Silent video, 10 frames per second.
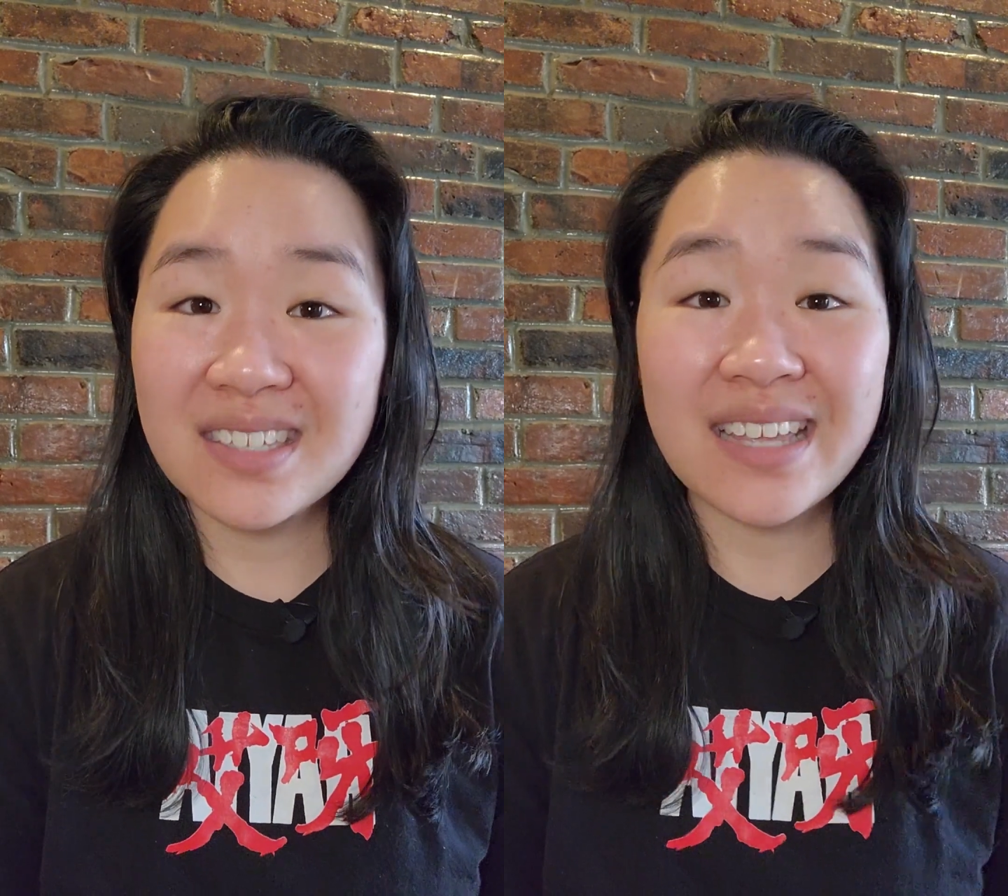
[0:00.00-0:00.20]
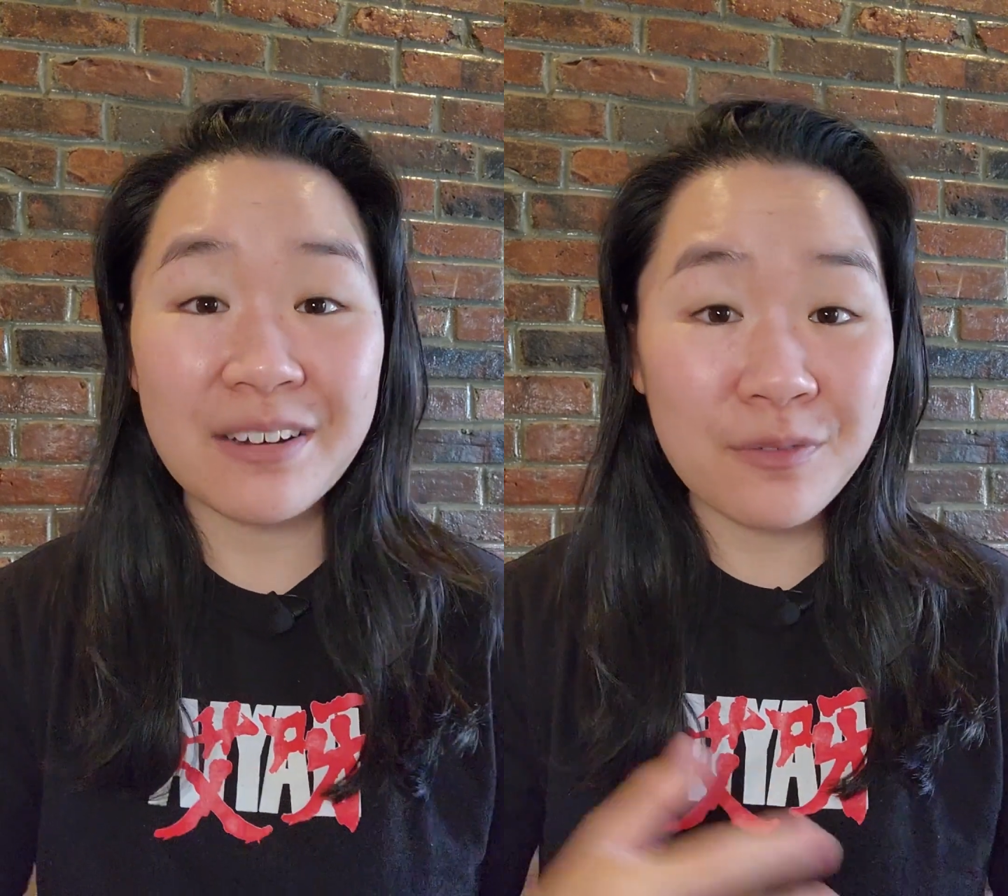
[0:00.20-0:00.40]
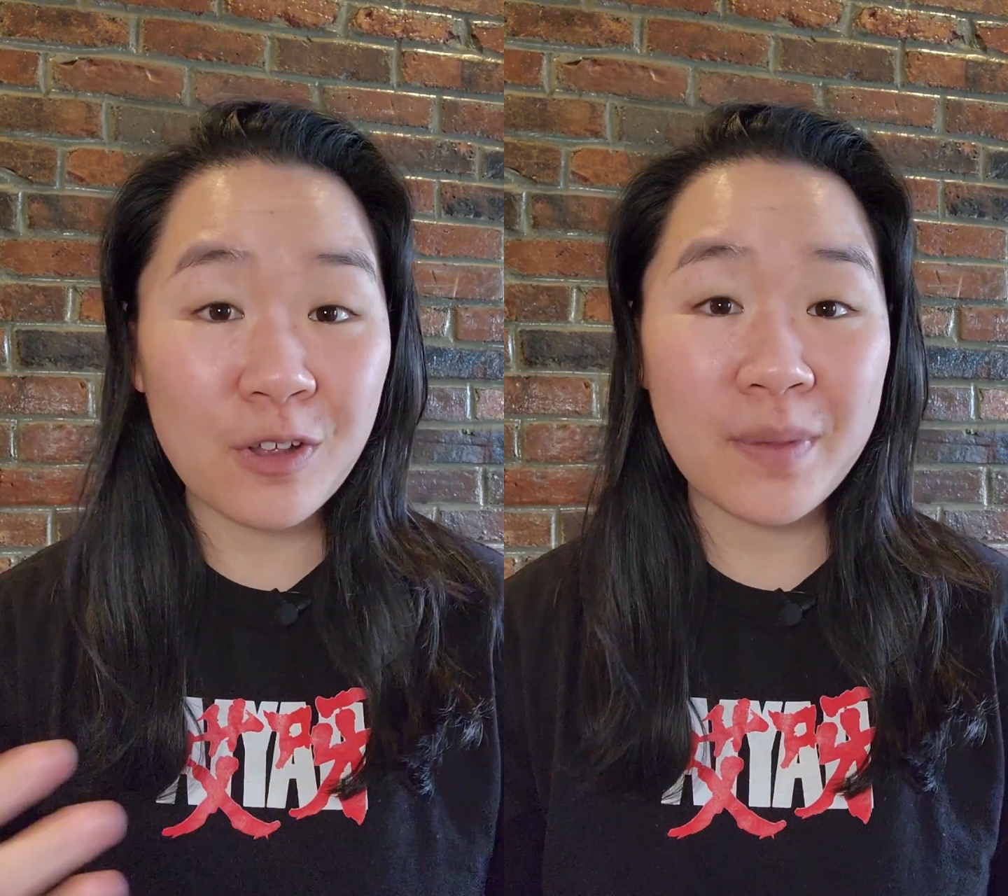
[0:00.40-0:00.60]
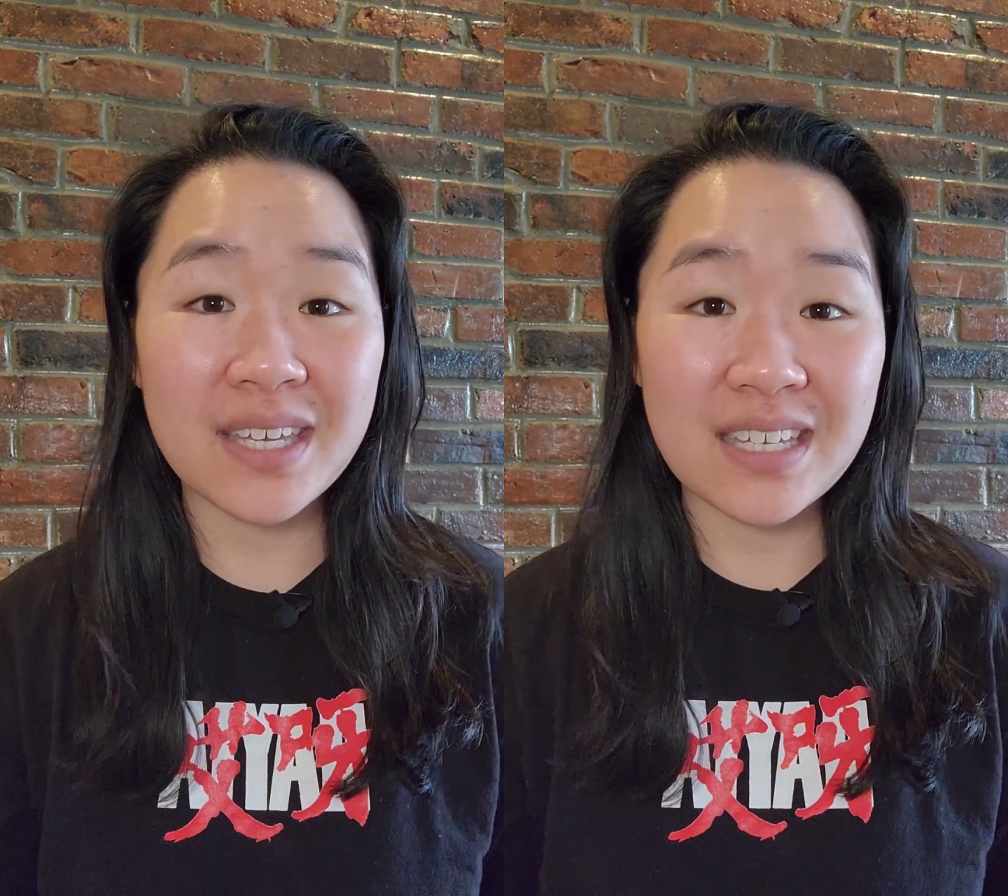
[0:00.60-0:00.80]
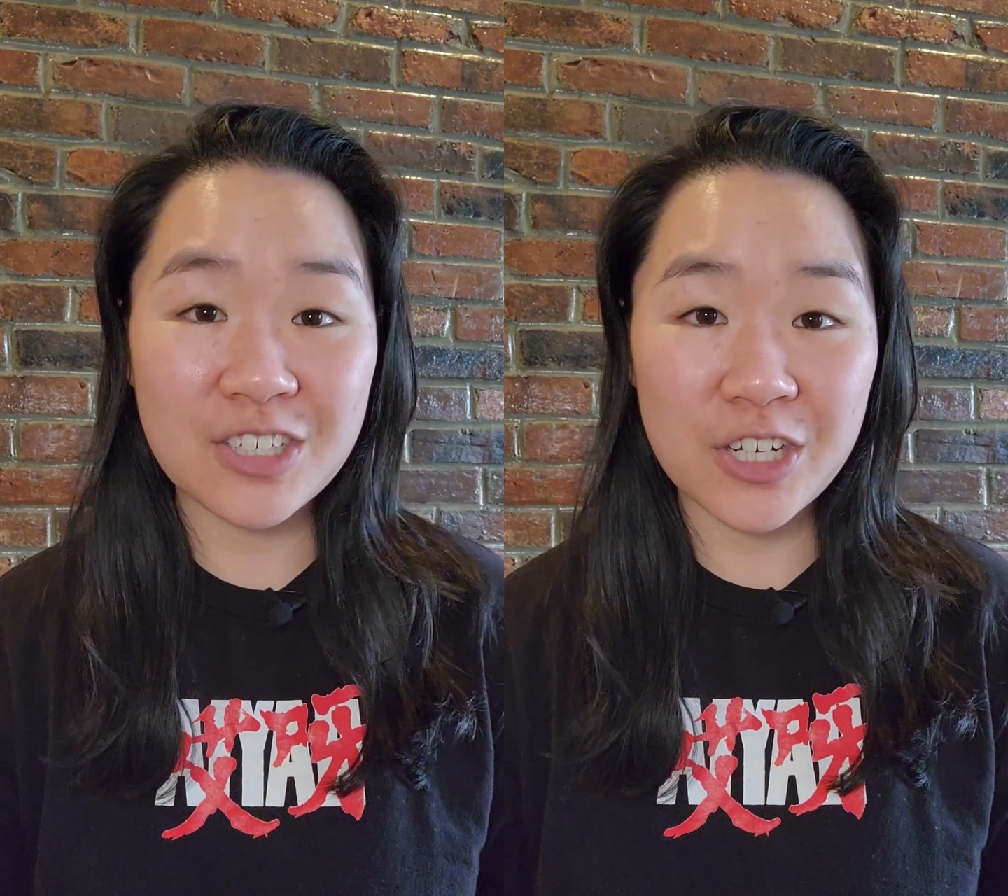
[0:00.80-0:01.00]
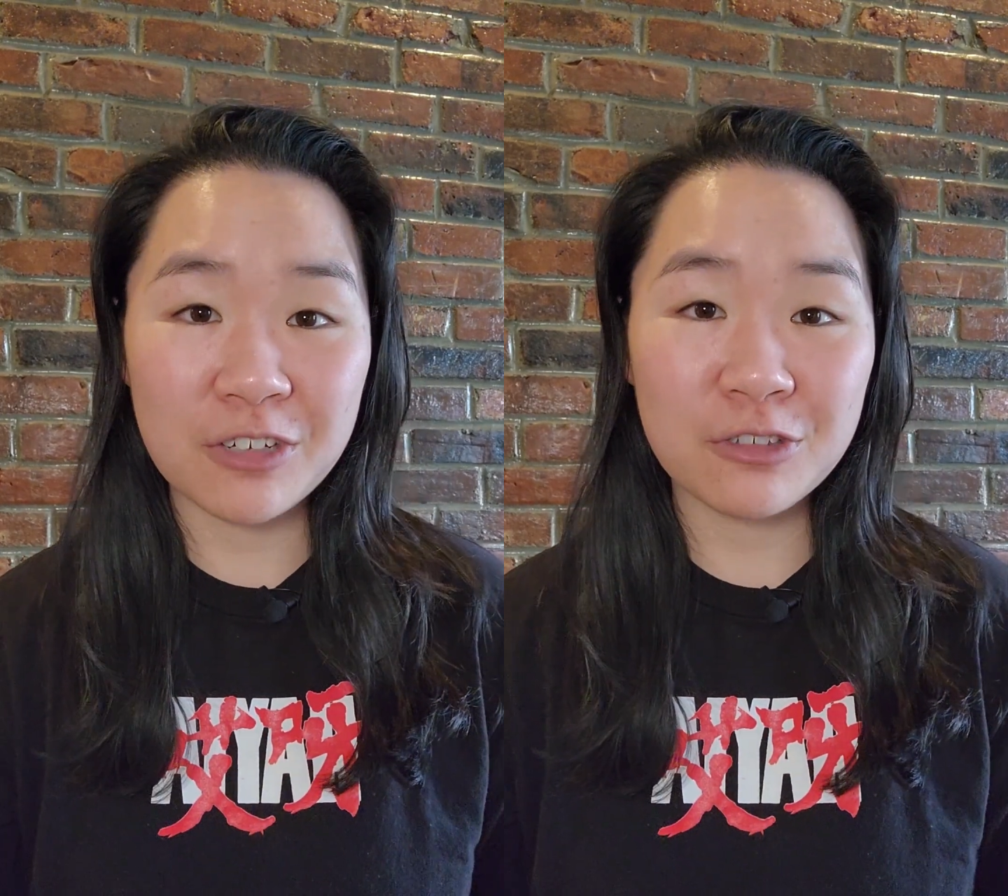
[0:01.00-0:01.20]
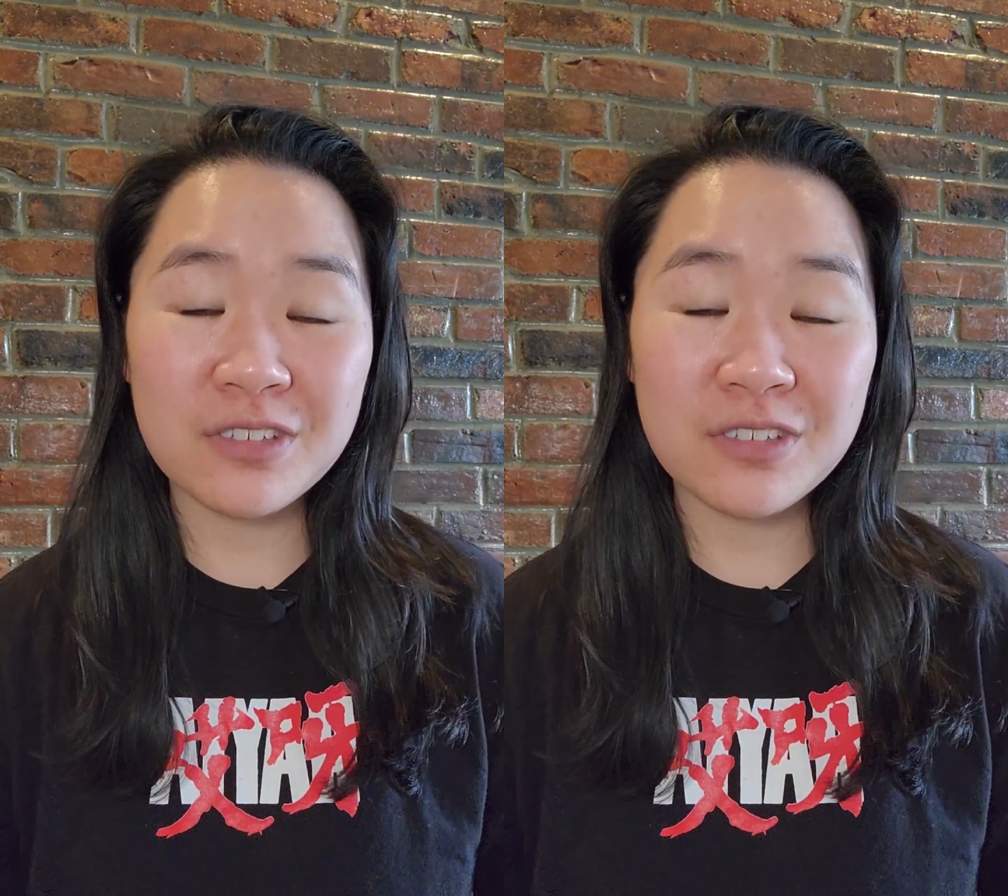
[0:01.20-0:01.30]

and filmmaking in general